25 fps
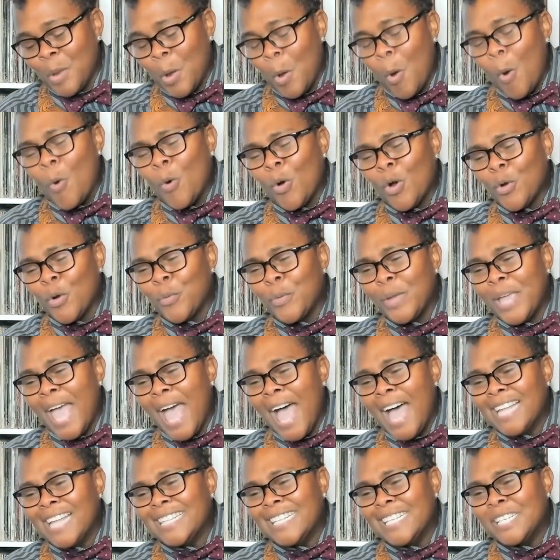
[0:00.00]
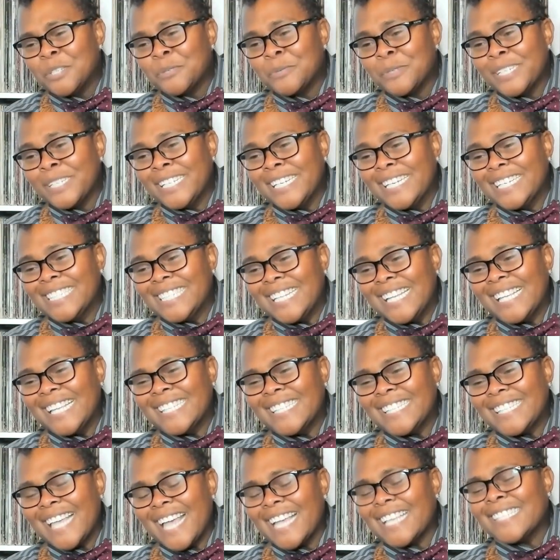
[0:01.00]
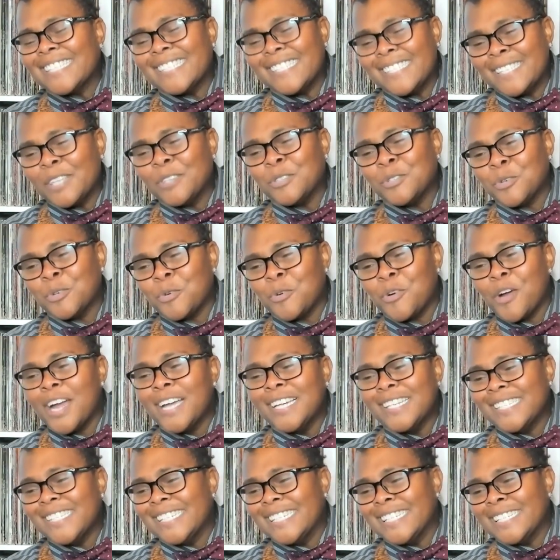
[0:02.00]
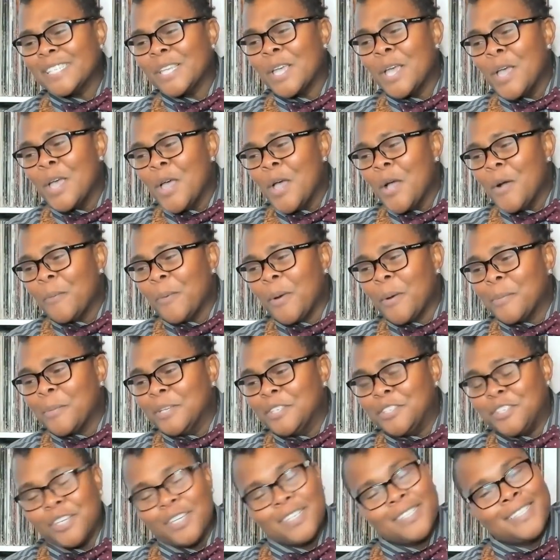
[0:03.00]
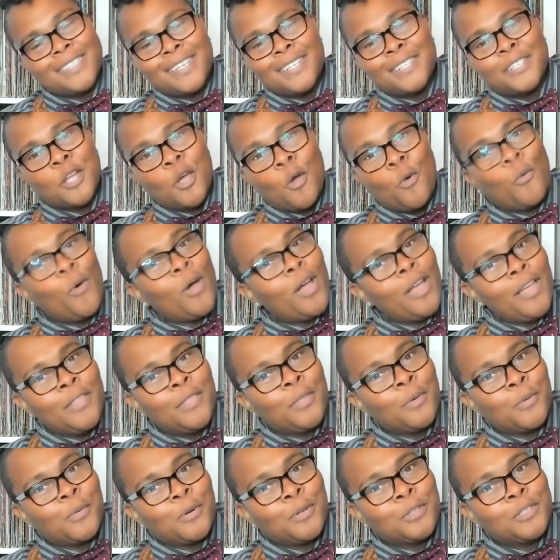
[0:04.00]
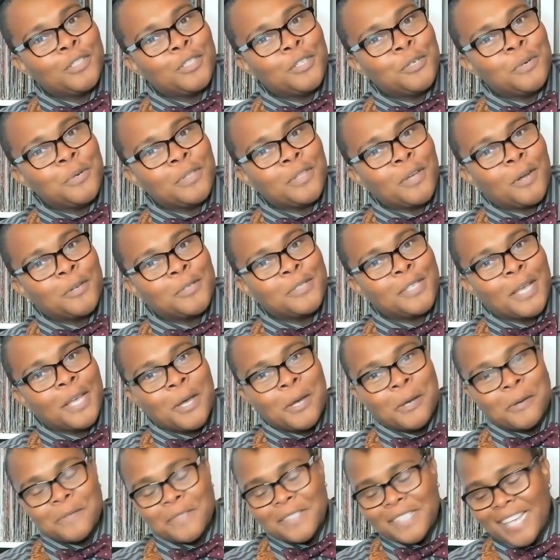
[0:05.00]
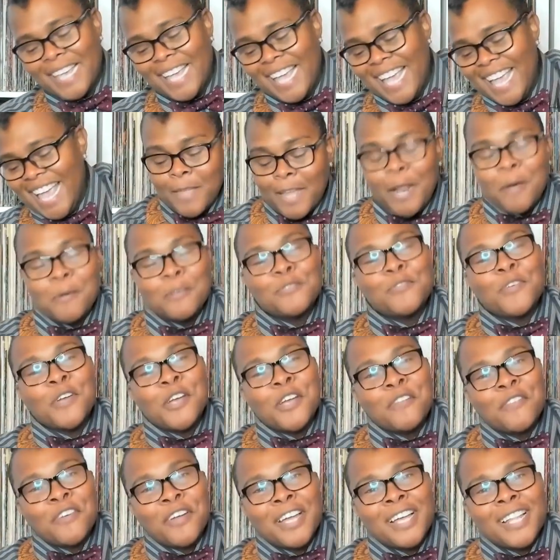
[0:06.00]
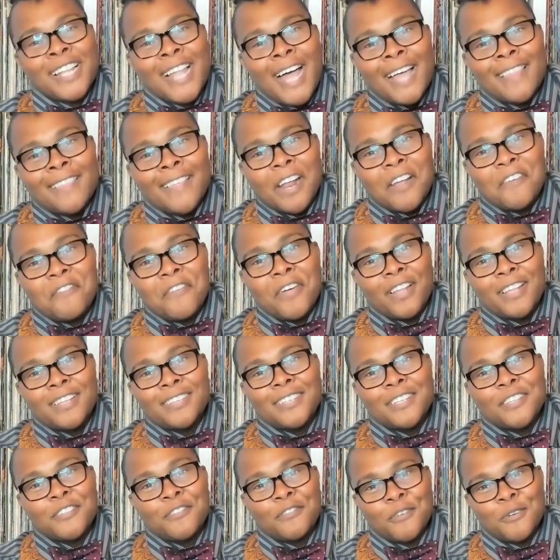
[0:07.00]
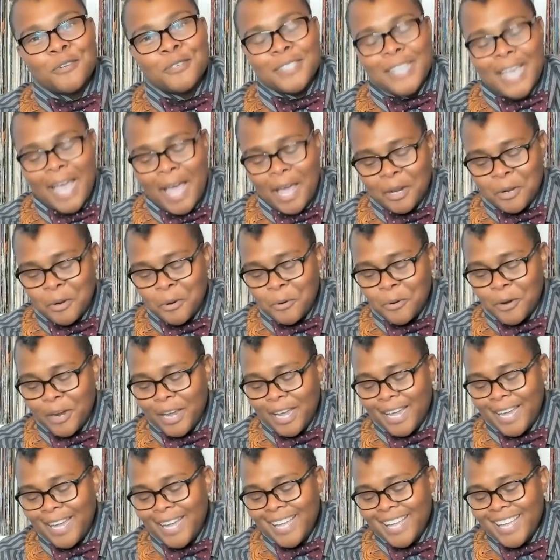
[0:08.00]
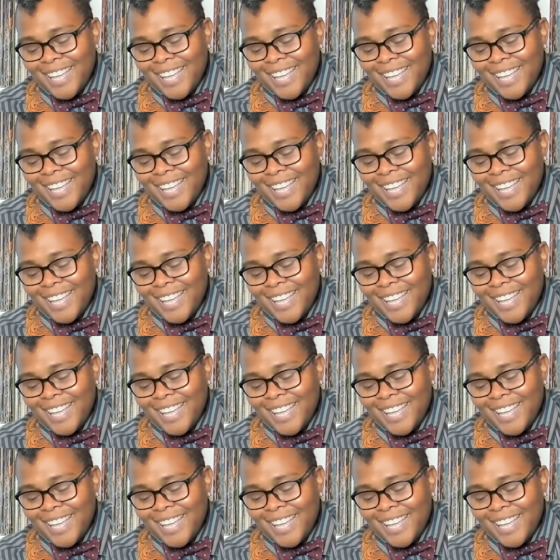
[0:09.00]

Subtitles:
Or we had these really intense existential crises where we just didn't know what in the world to do with ourselves. And I was very, very glad that I fell into the first category.